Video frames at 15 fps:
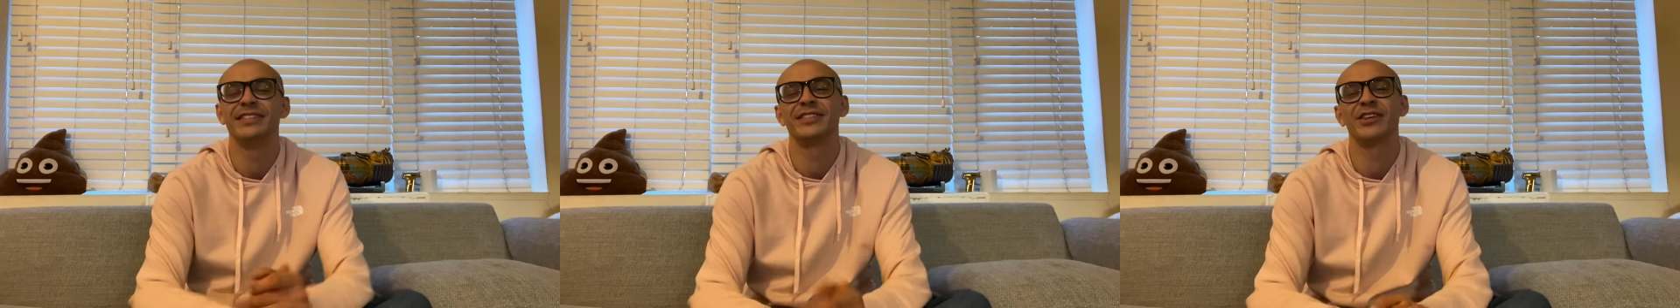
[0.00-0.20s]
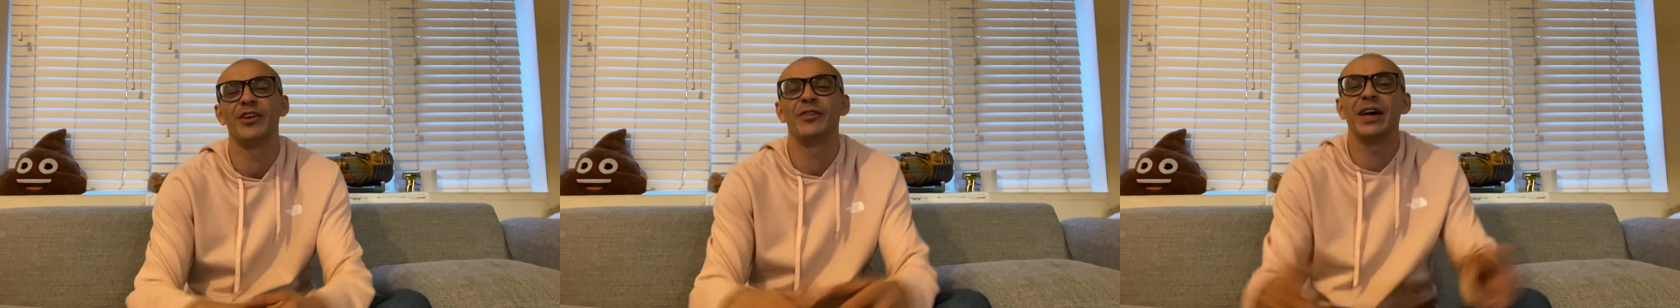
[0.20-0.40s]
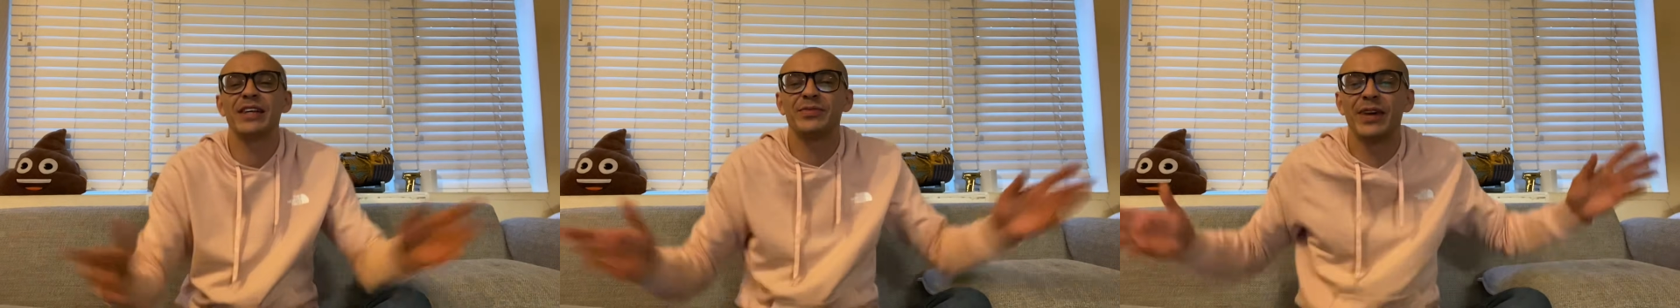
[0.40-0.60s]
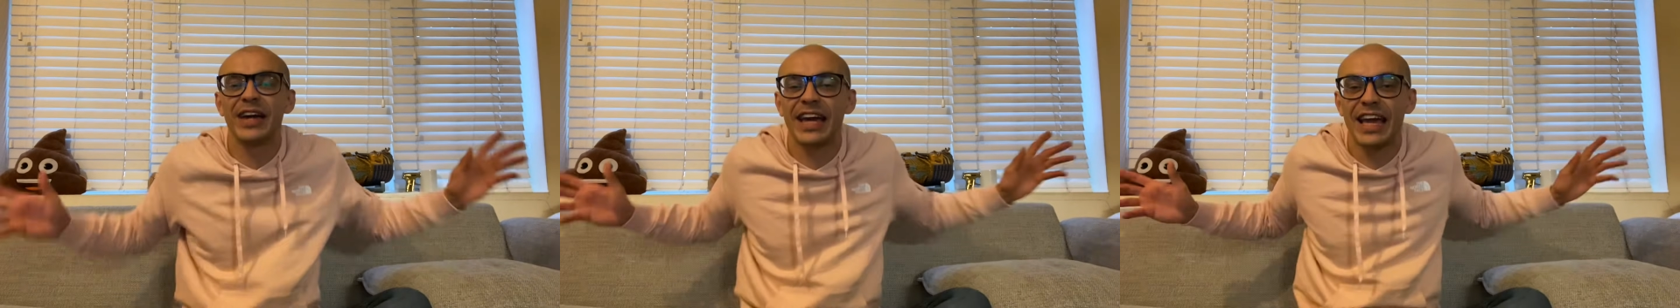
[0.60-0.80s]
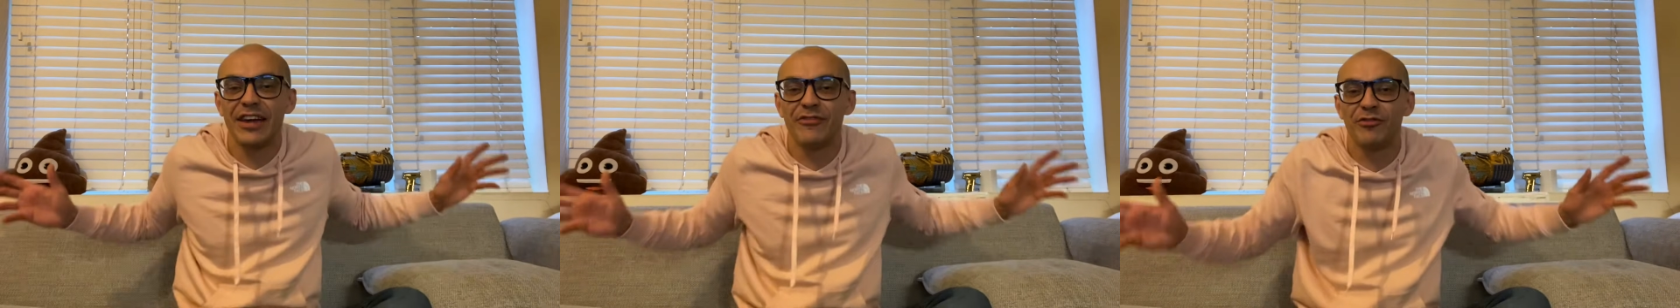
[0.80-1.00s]
So that's where it
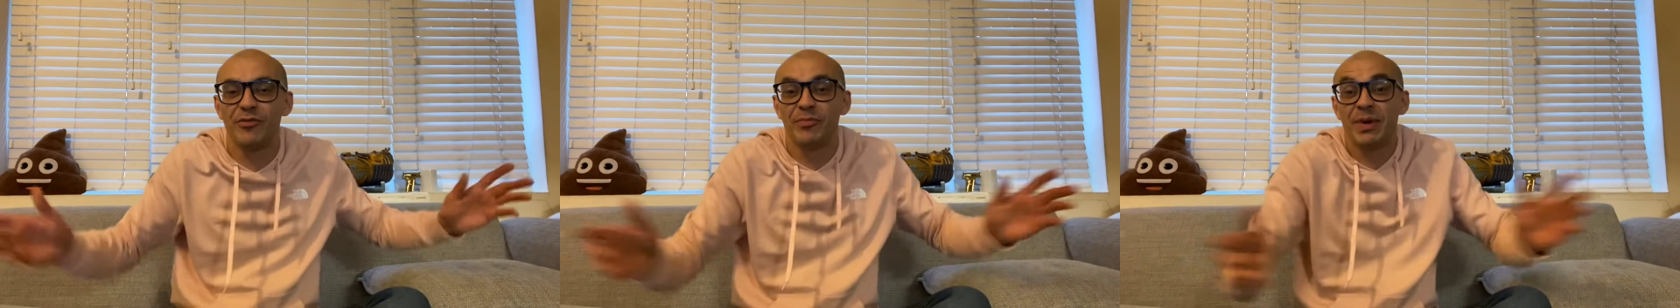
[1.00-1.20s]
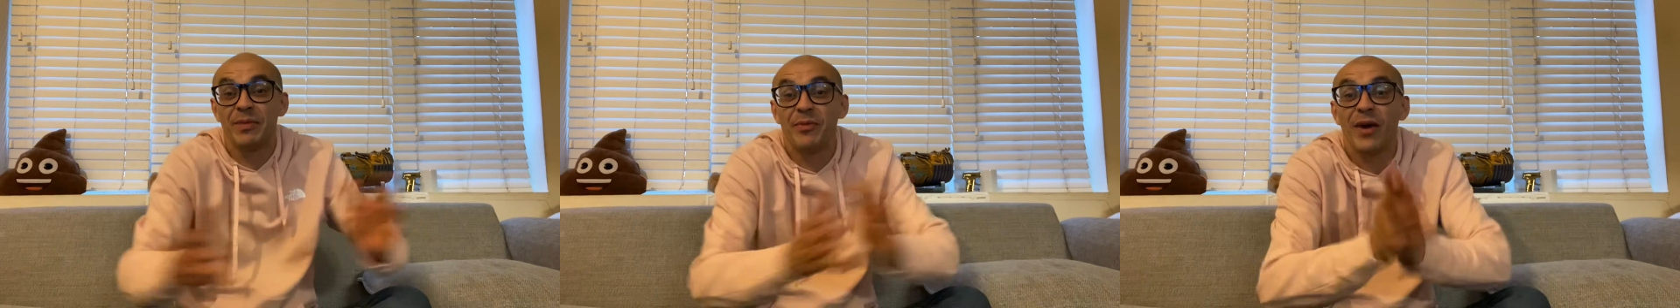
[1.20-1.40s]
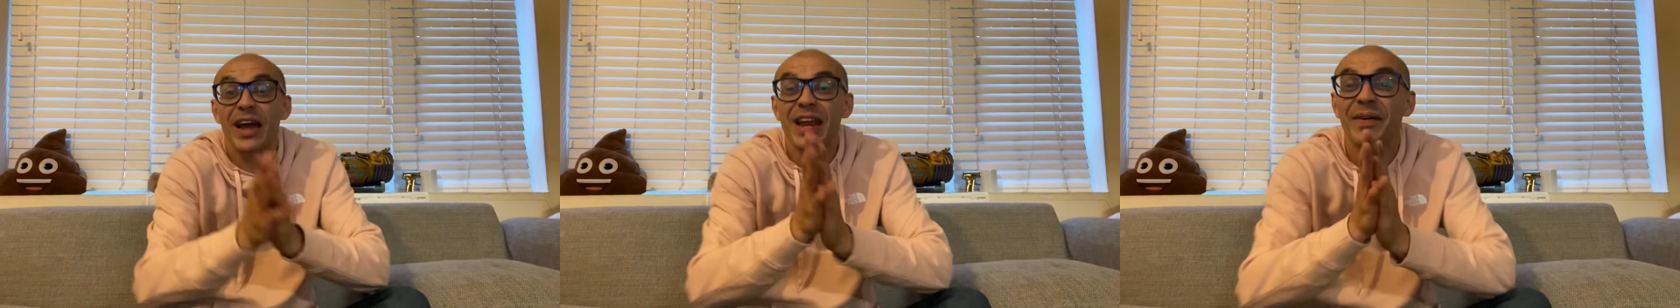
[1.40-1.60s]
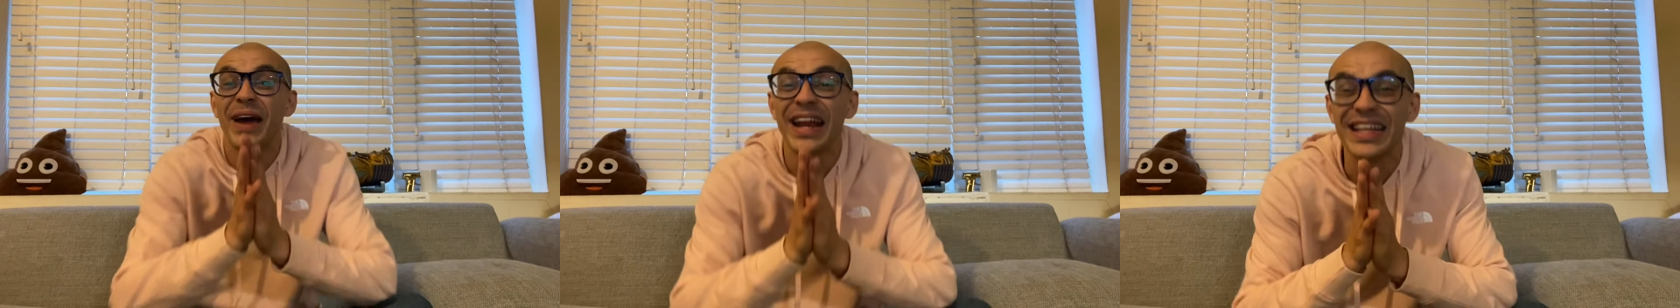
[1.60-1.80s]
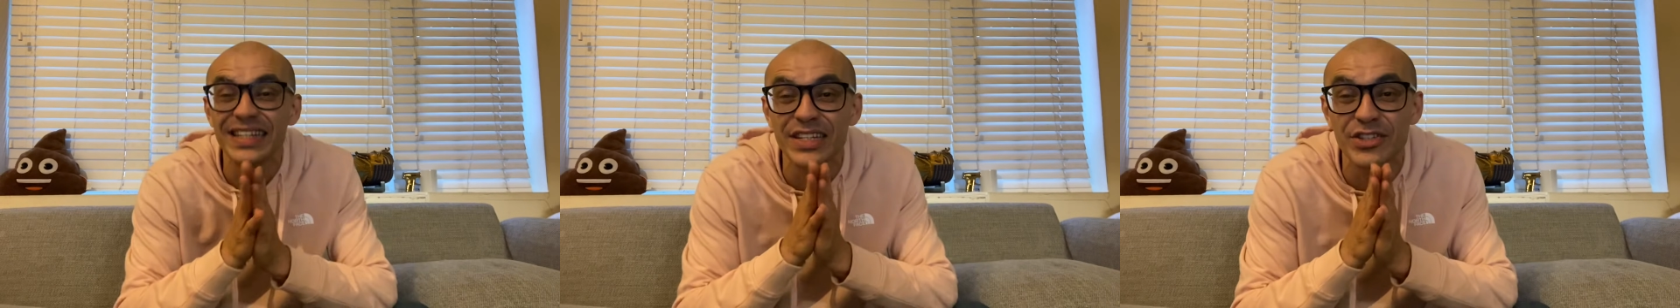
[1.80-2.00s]
came from, people. Anyway,
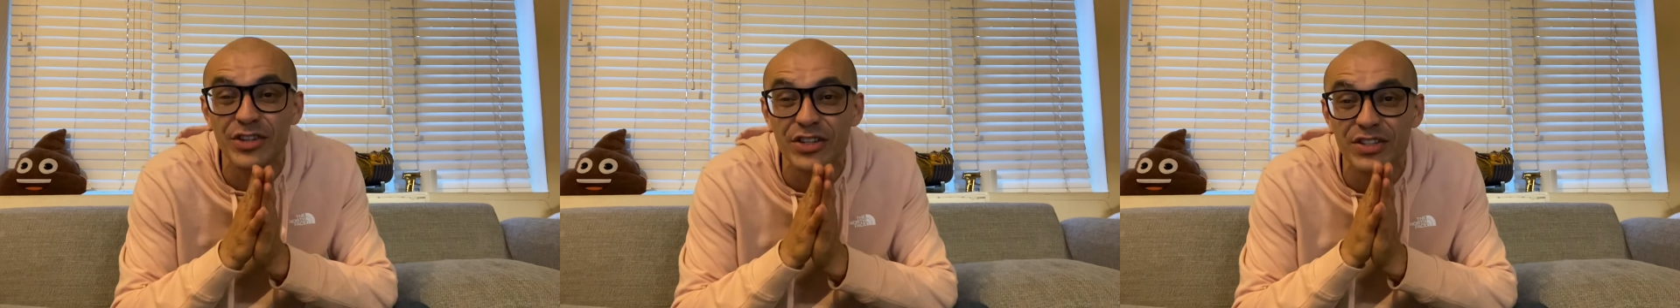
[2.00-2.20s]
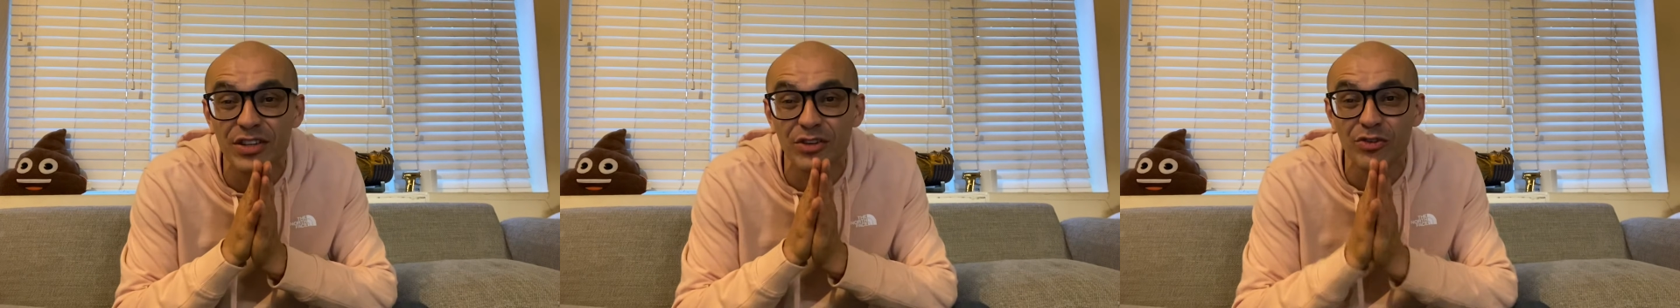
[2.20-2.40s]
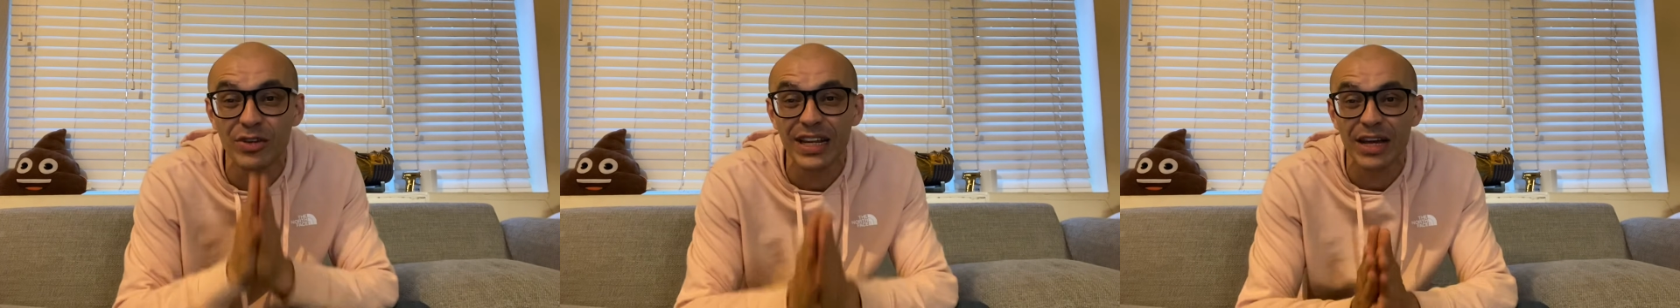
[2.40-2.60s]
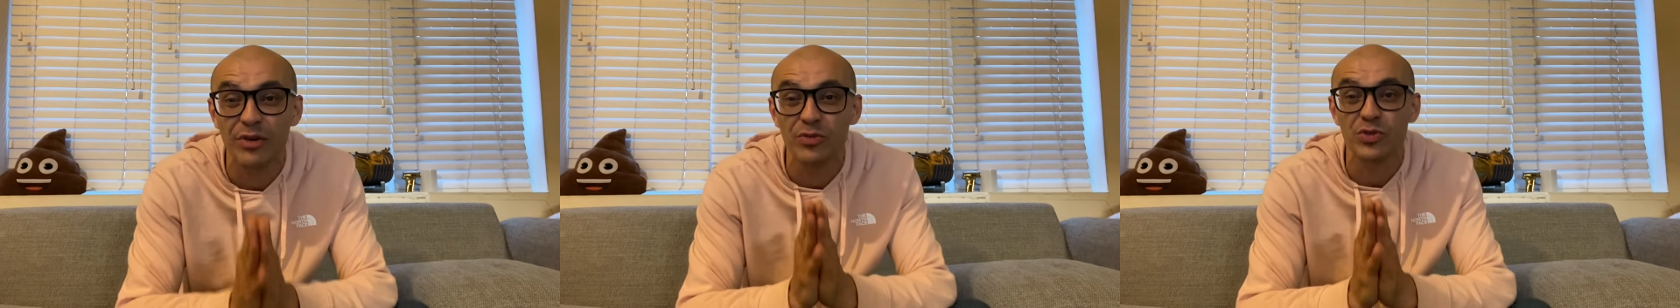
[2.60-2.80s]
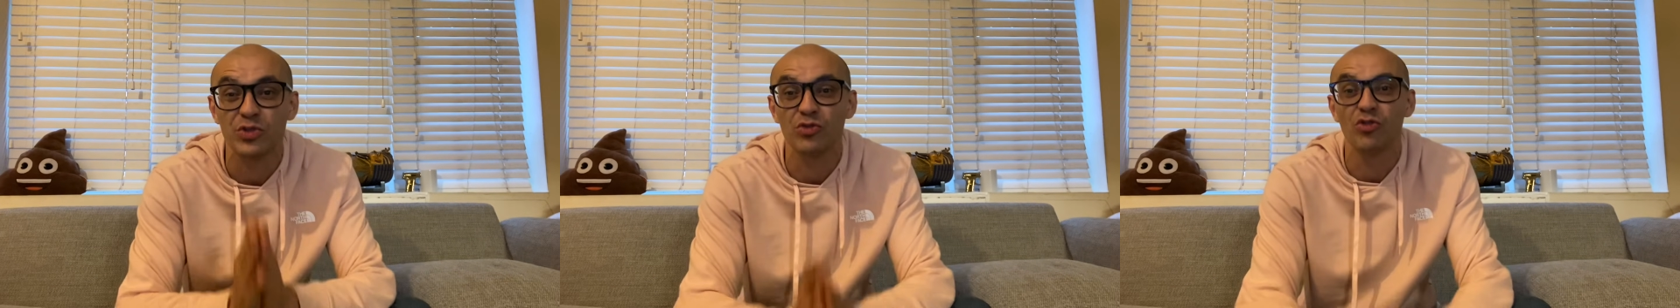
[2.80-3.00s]
this is just a little
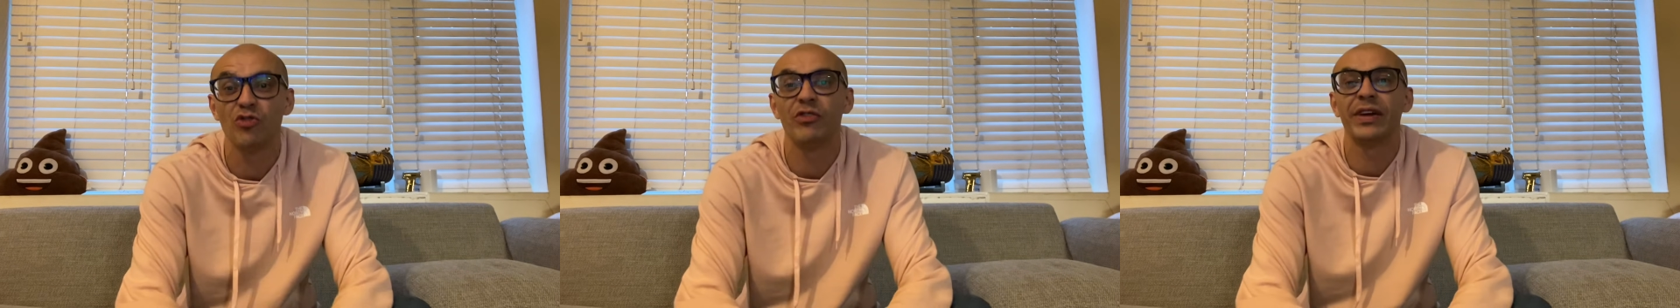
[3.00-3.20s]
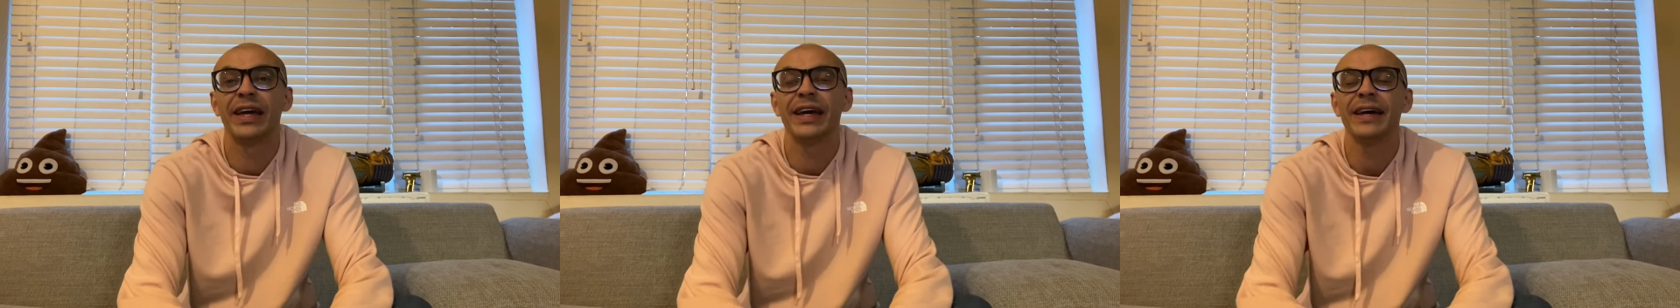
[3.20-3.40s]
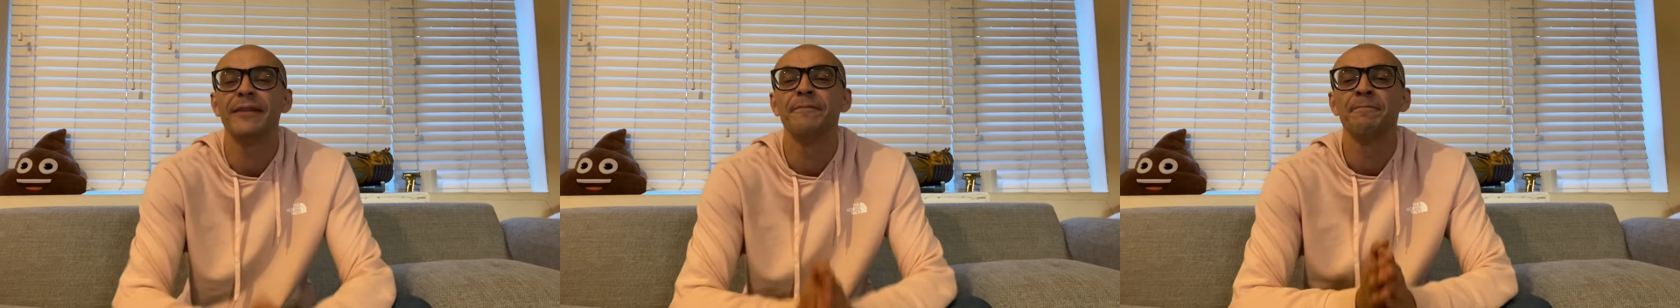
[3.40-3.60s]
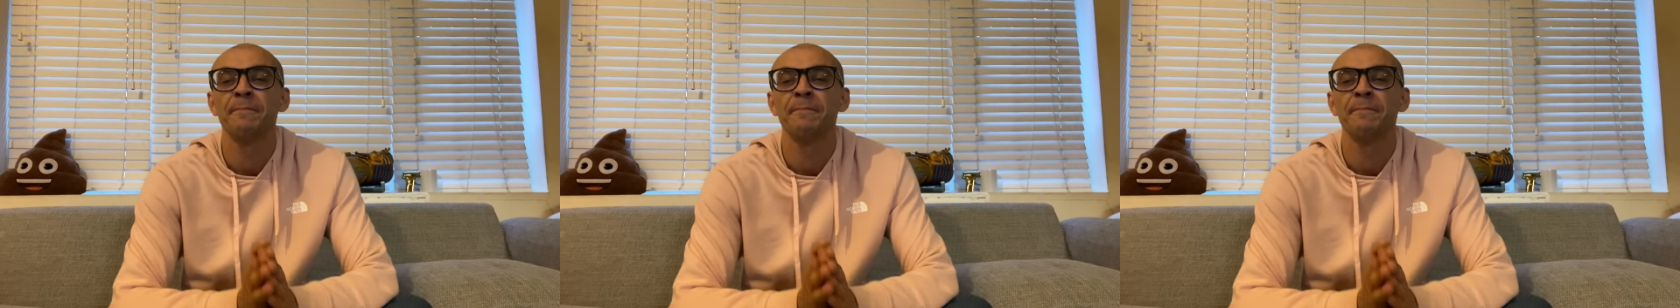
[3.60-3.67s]
story, yeah?